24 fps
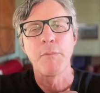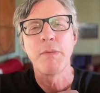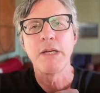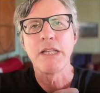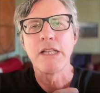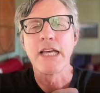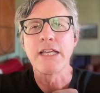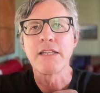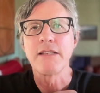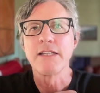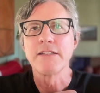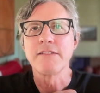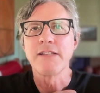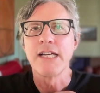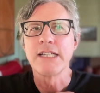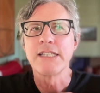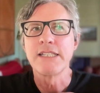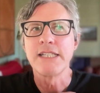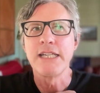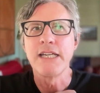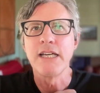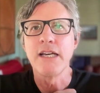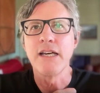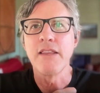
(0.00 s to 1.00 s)
like this
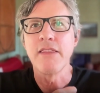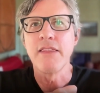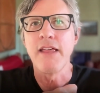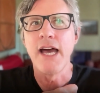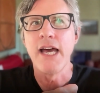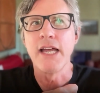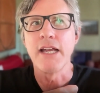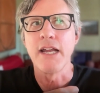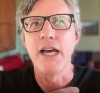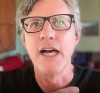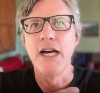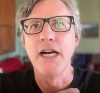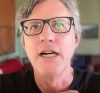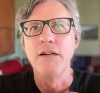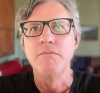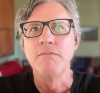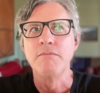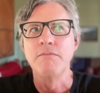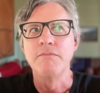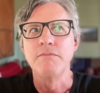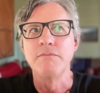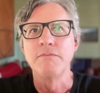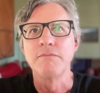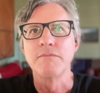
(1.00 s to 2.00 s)
idea that
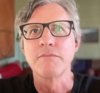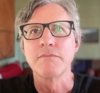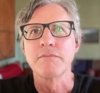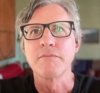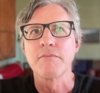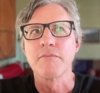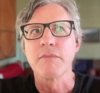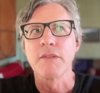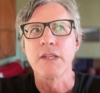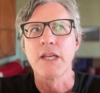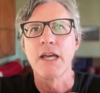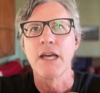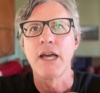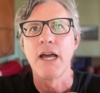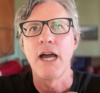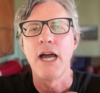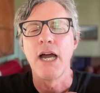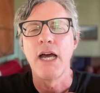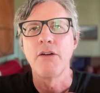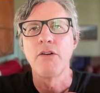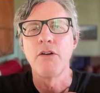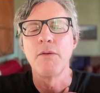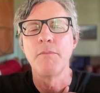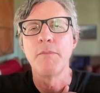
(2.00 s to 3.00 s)

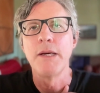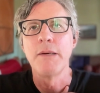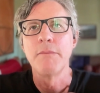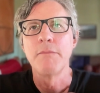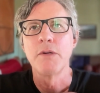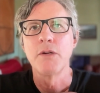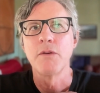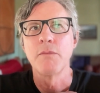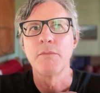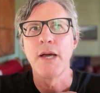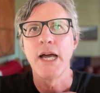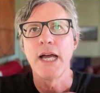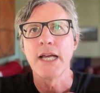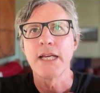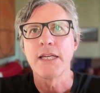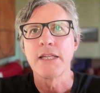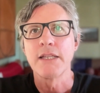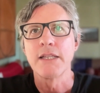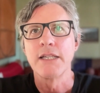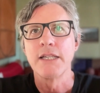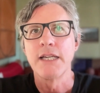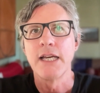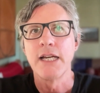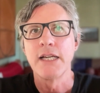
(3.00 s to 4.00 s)
I remember back in
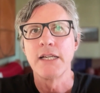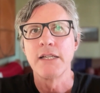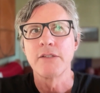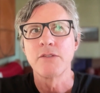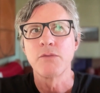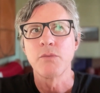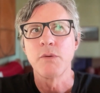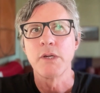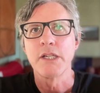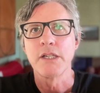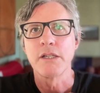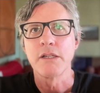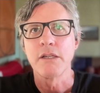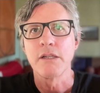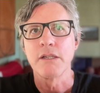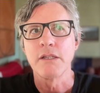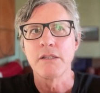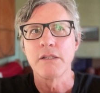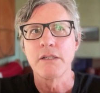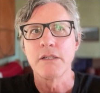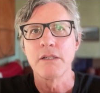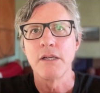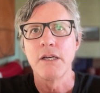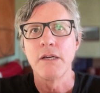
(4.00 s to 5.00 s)
the 90s when
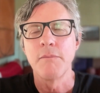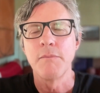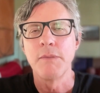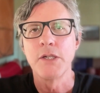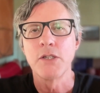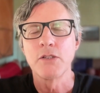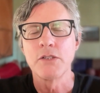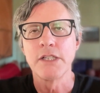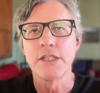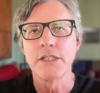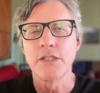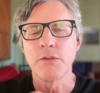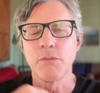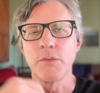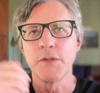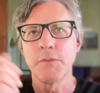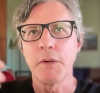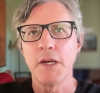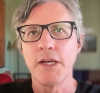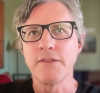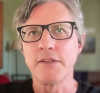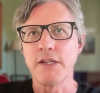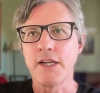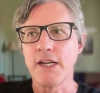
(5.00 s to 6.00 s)
Bill Clinton was
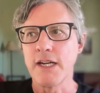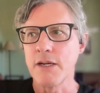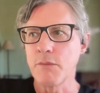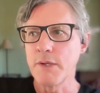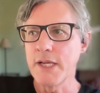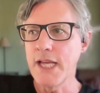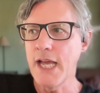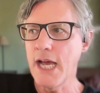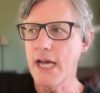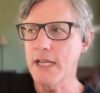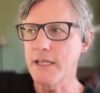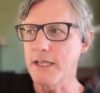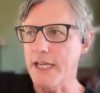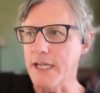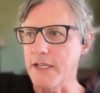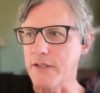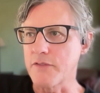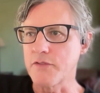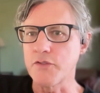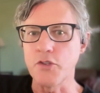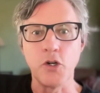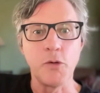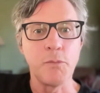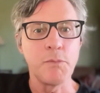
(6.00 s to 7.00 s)
president and we had like a
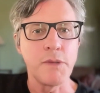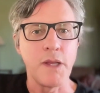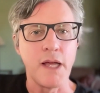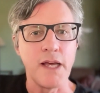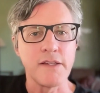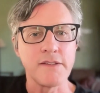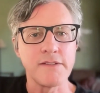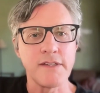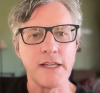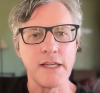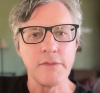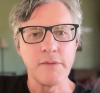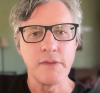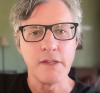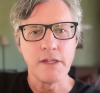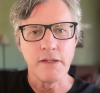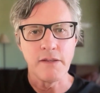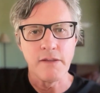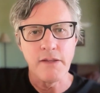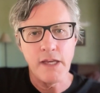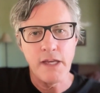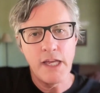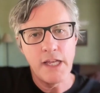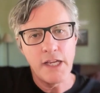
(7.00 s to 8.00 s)
surplus and
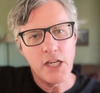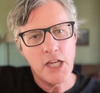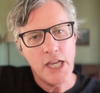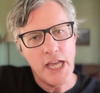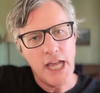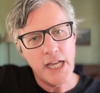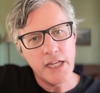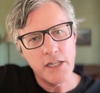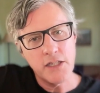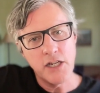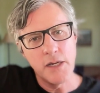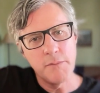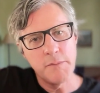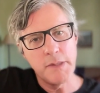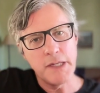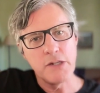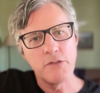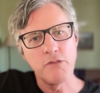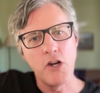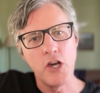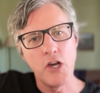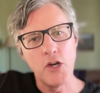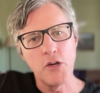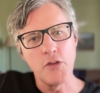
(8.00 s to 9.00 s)
the economic
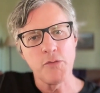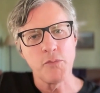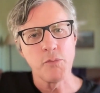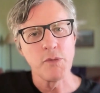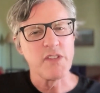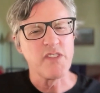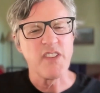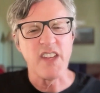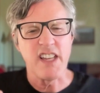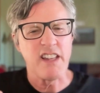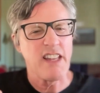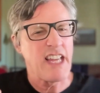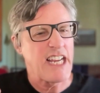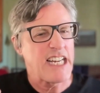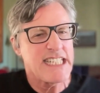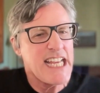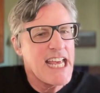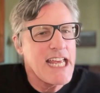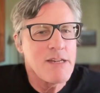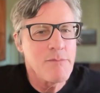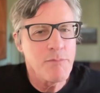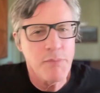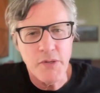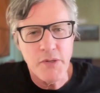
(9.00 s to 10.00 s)
growth was at like
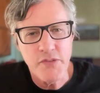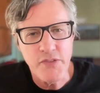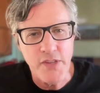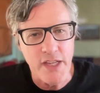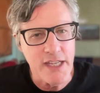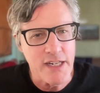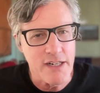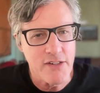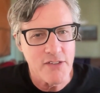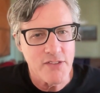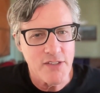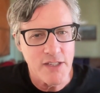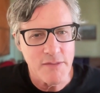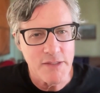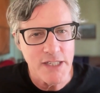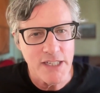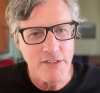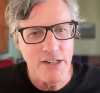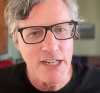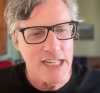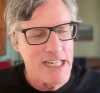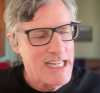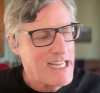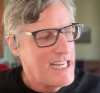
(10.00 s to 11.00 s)
10% or something,
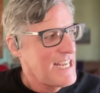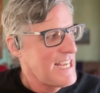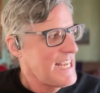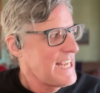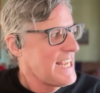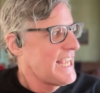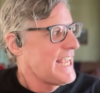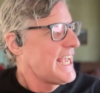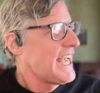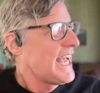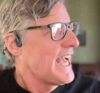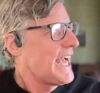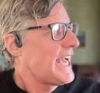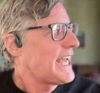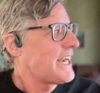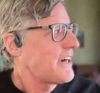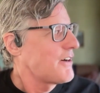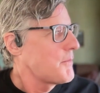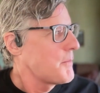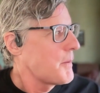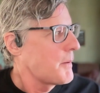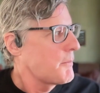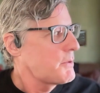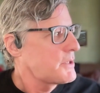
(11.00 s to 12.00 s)
right? And I
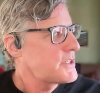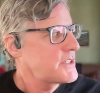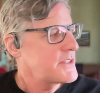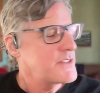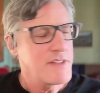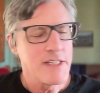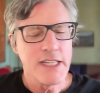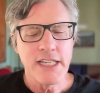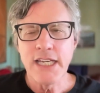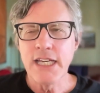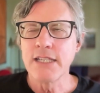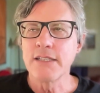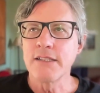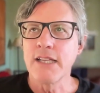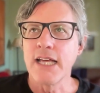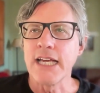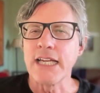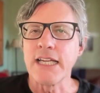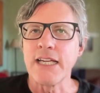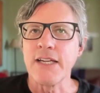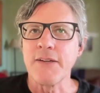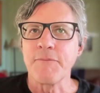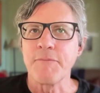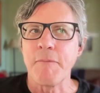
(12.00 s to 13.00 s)
remember just thinking,
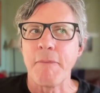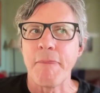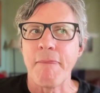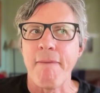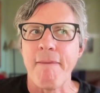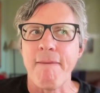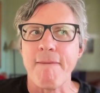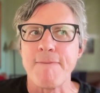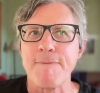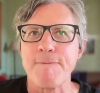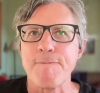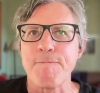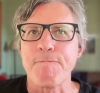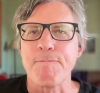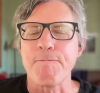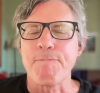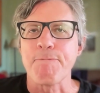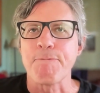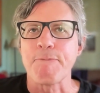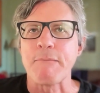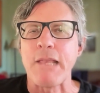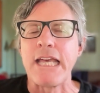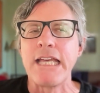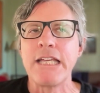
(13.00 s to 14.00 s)
like,
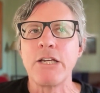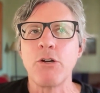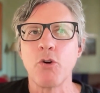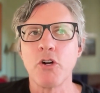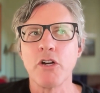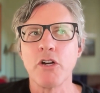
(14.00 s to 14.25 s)
in order